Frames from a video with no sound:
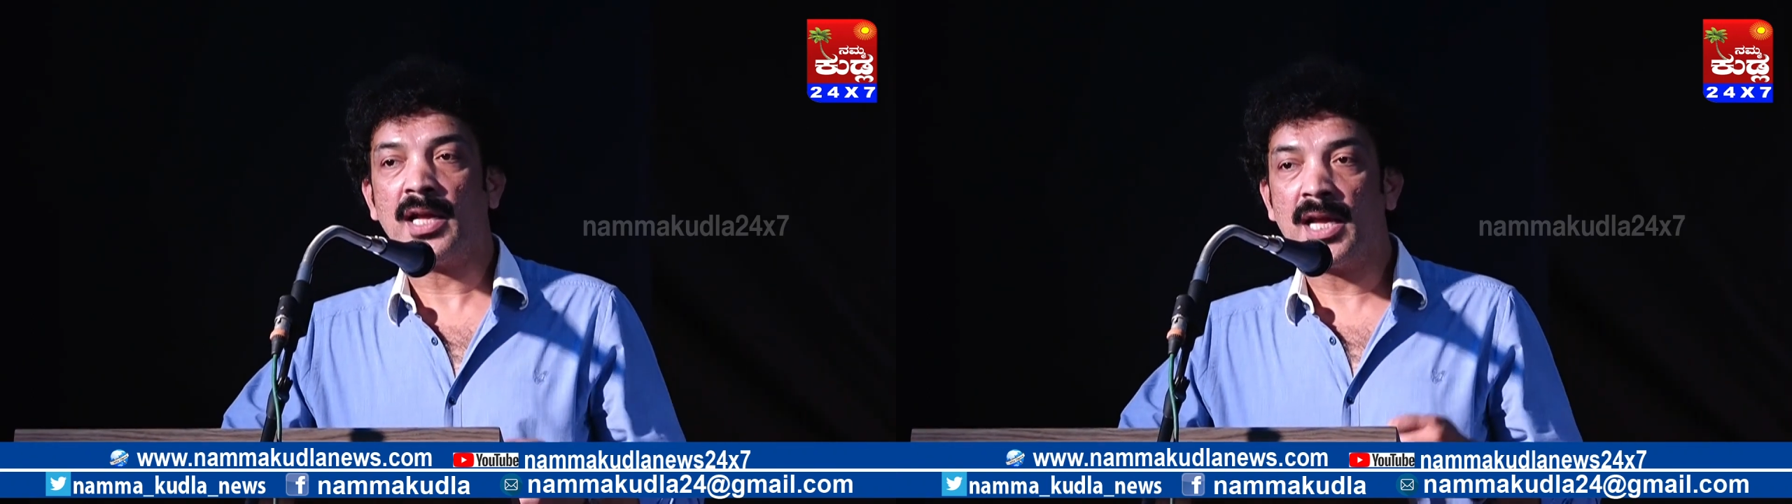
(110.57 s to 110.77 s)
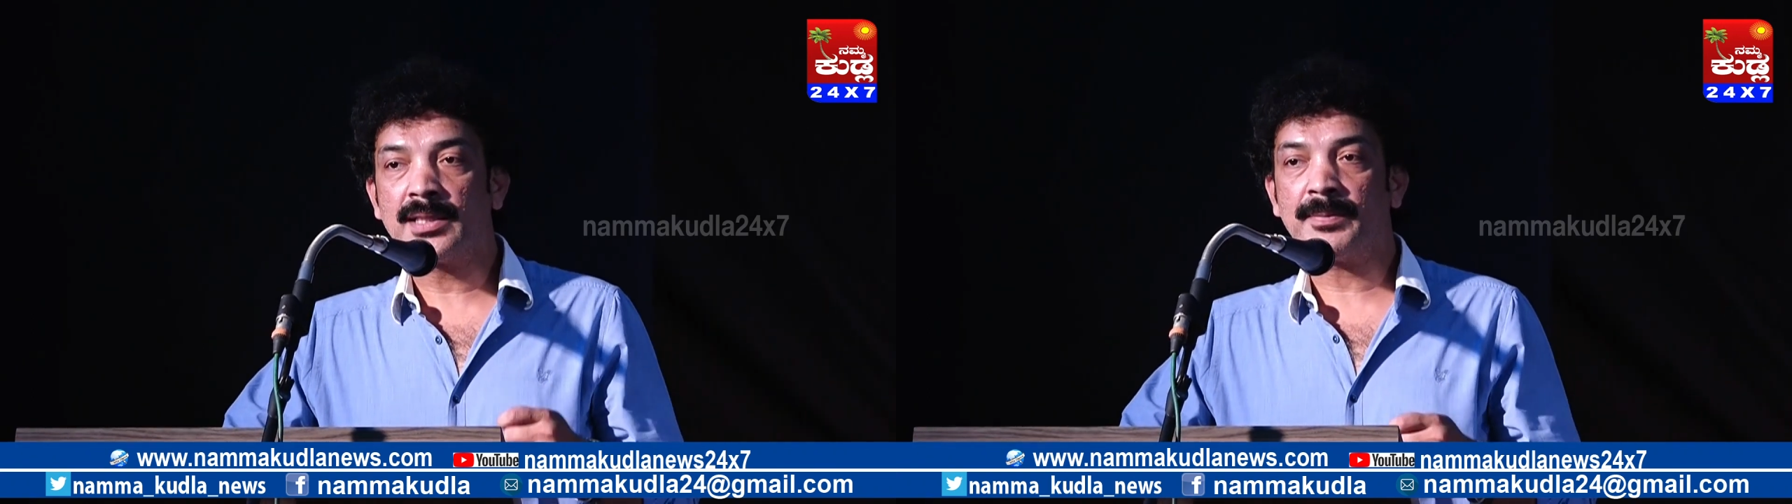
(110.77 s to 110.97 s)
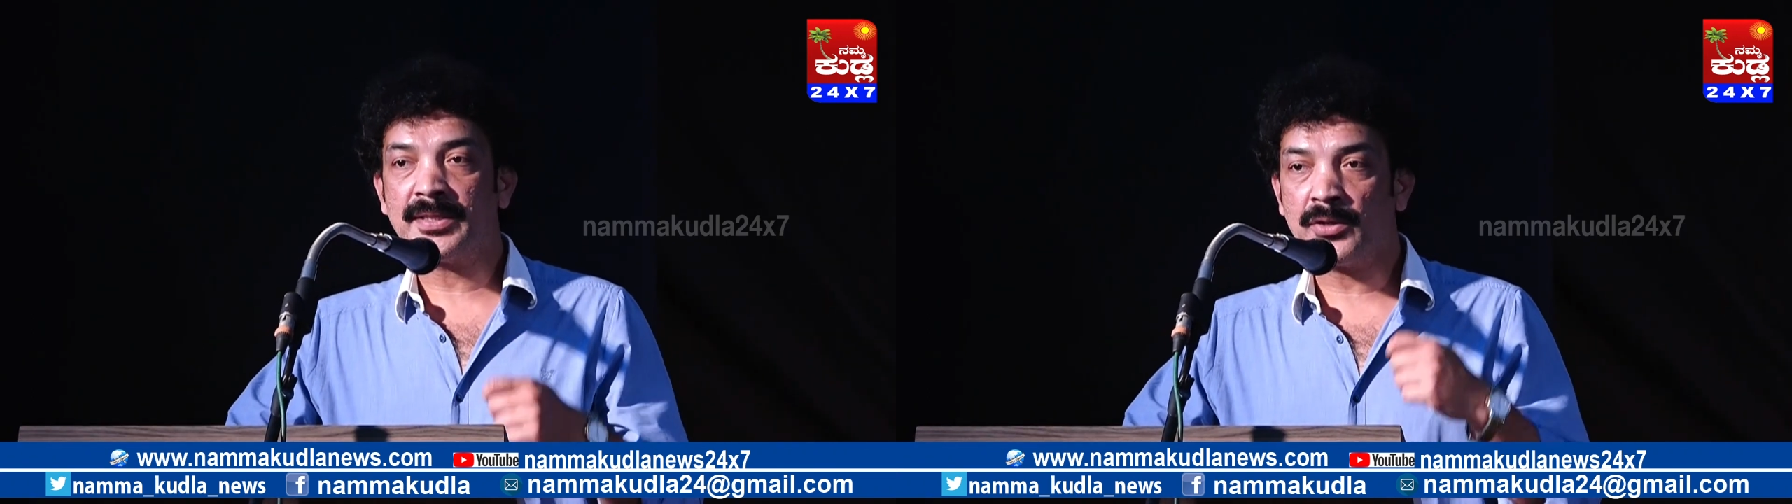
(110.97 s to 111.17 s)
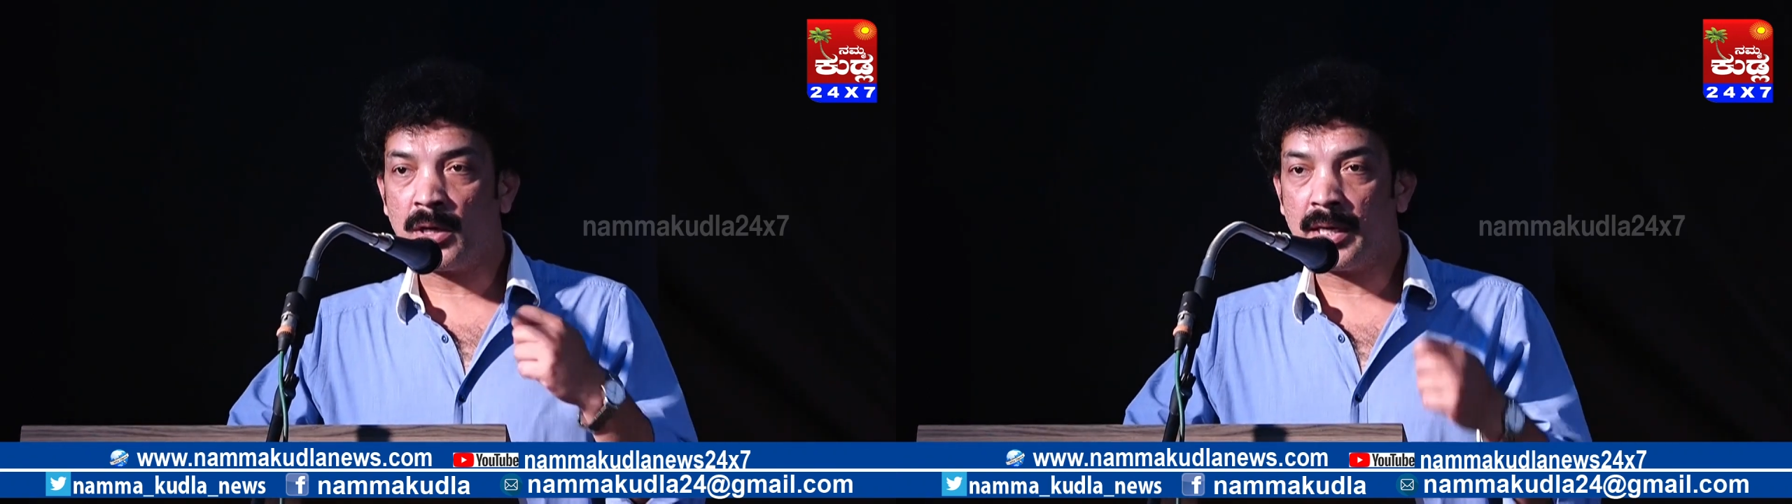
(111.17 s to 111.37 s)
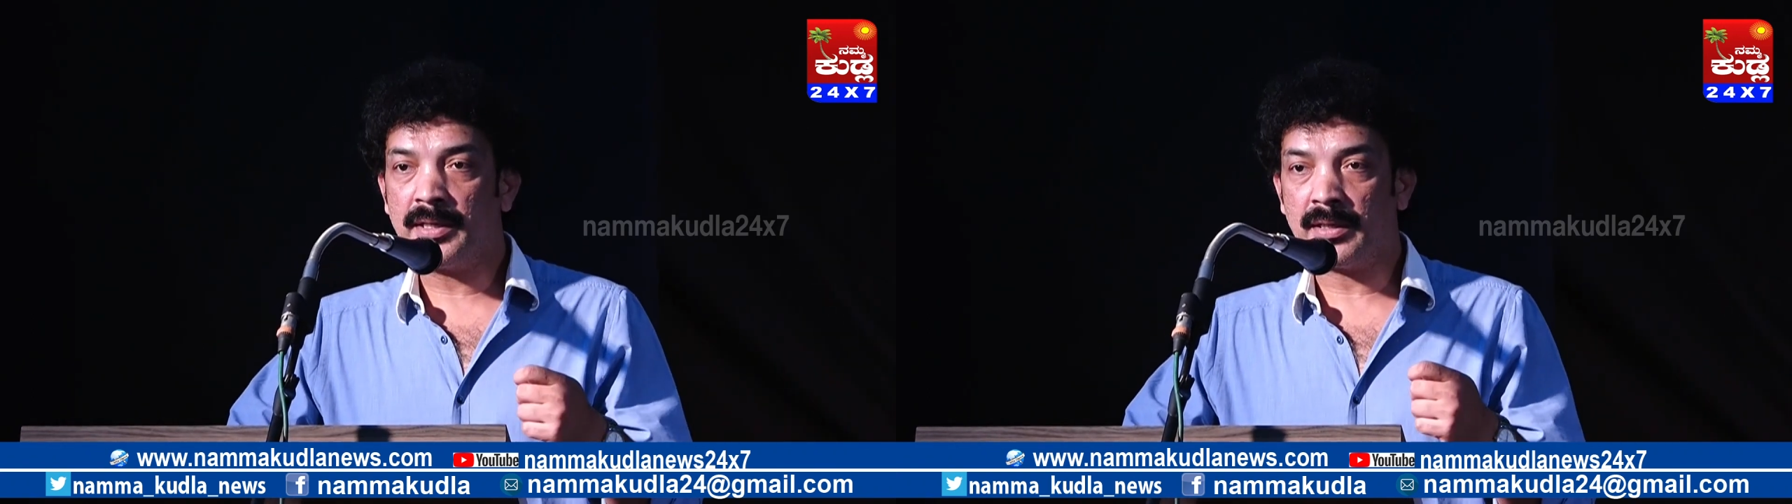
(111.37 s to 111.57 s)
can't express
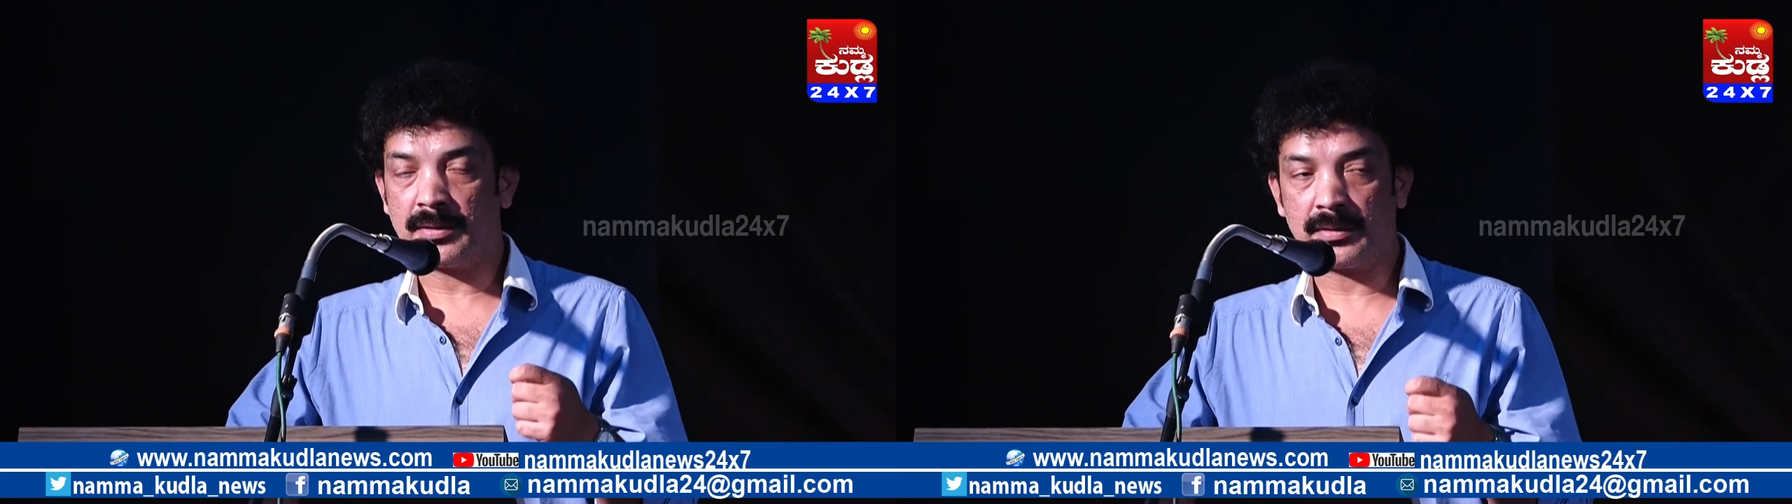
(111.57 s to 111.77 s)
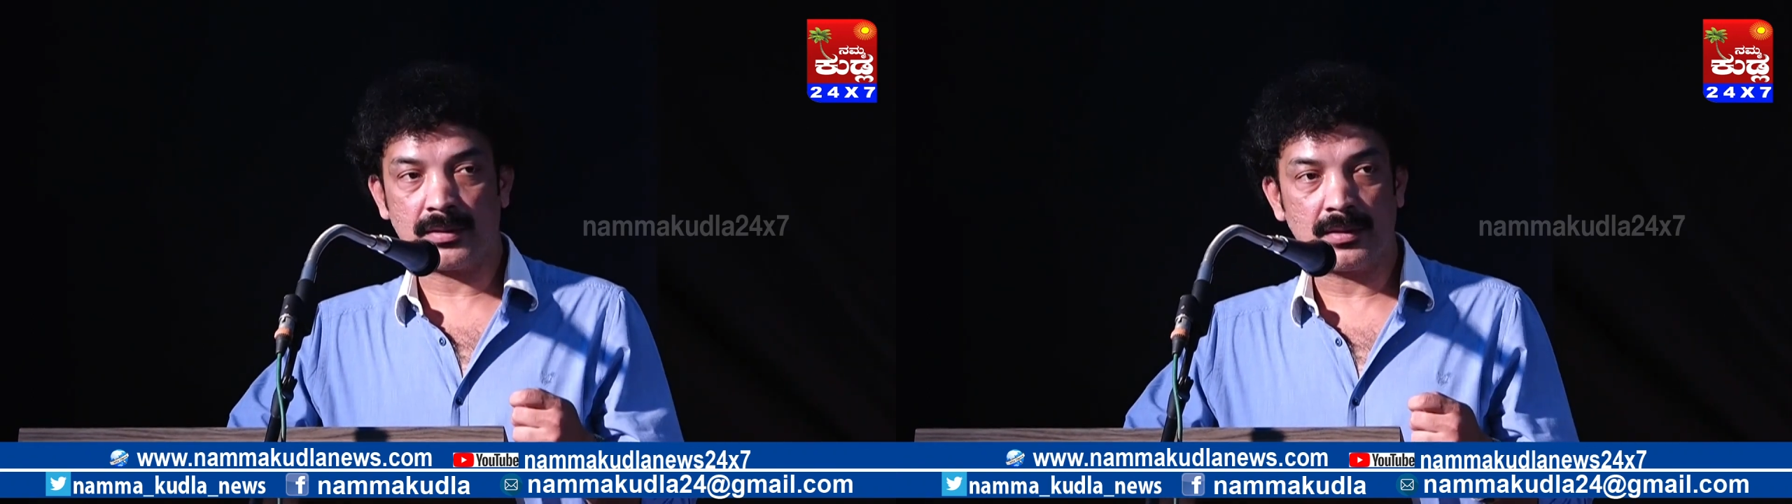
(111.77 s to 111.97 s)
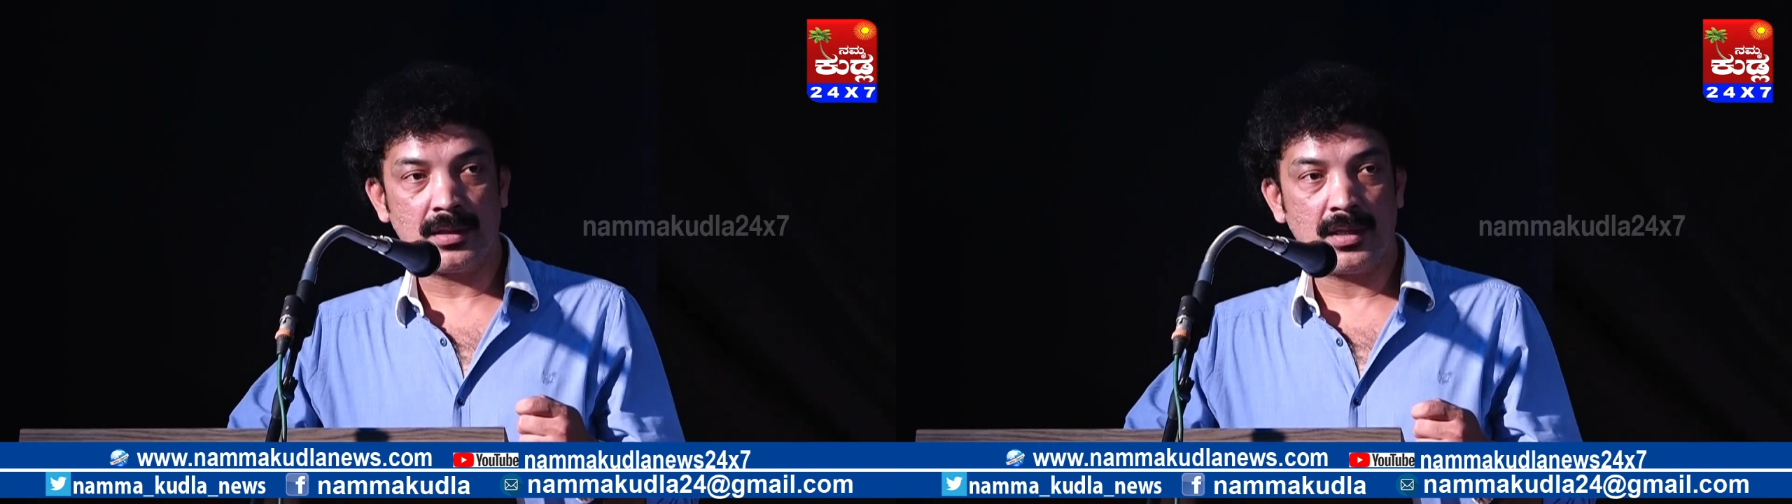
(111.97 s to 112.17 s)
your ideas.